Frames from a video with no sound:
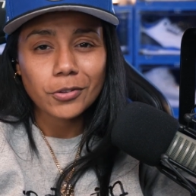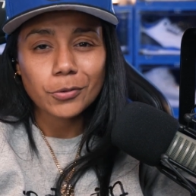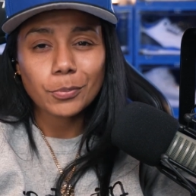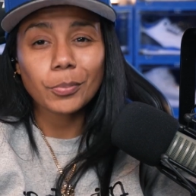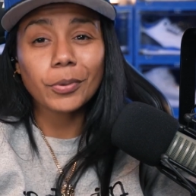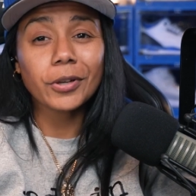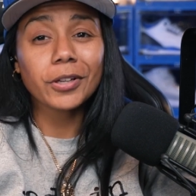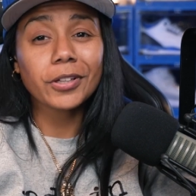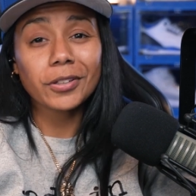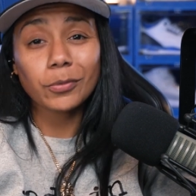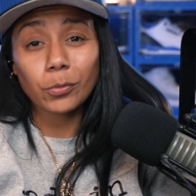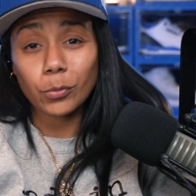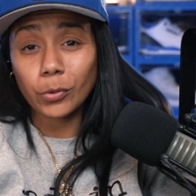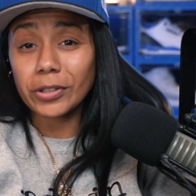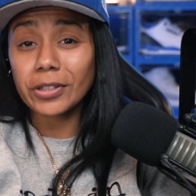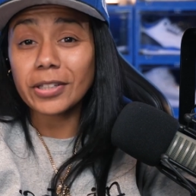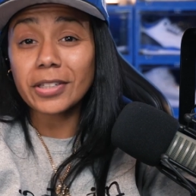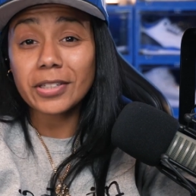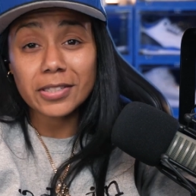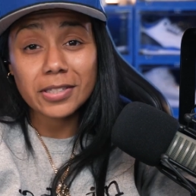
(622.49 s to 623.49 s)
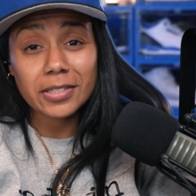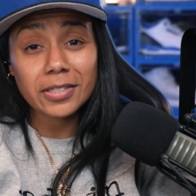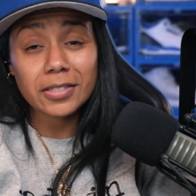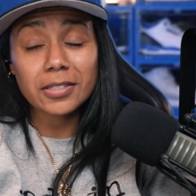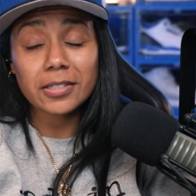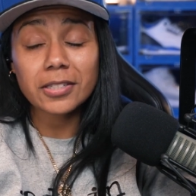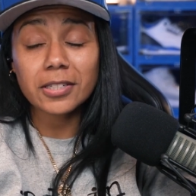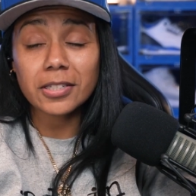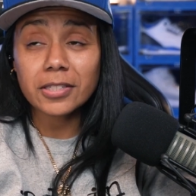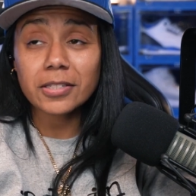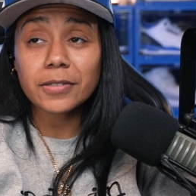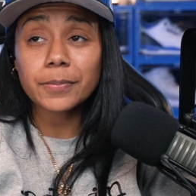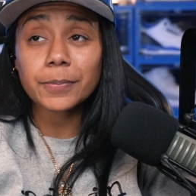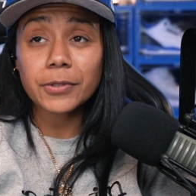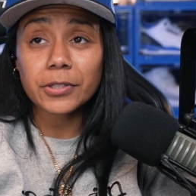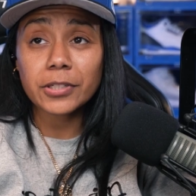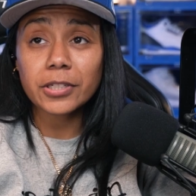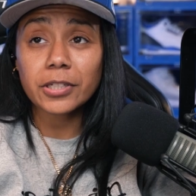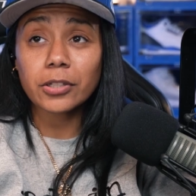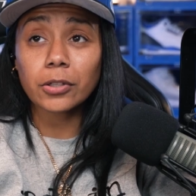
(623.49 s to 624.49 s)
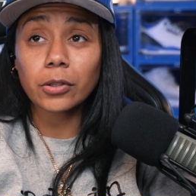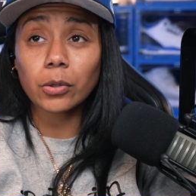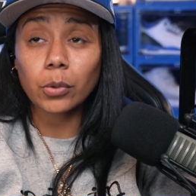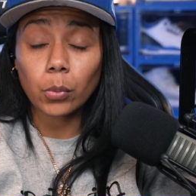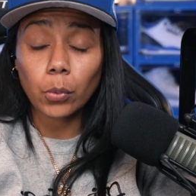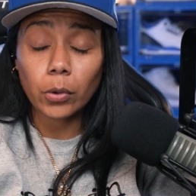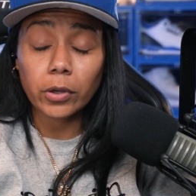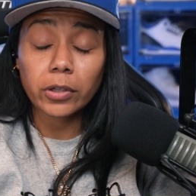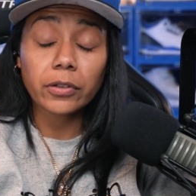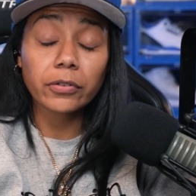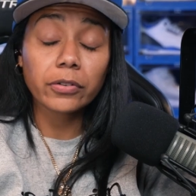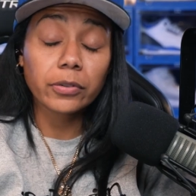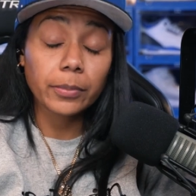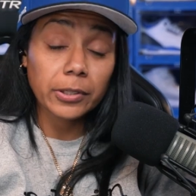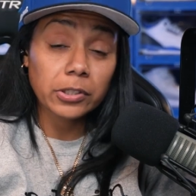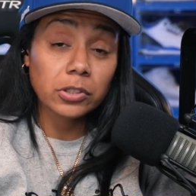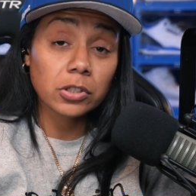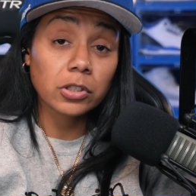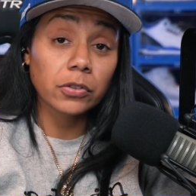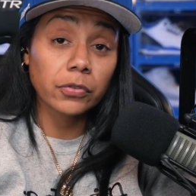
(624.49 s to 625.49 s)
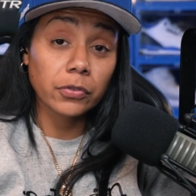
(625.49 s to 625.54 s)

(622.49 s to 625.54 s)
But with this this particular one, especially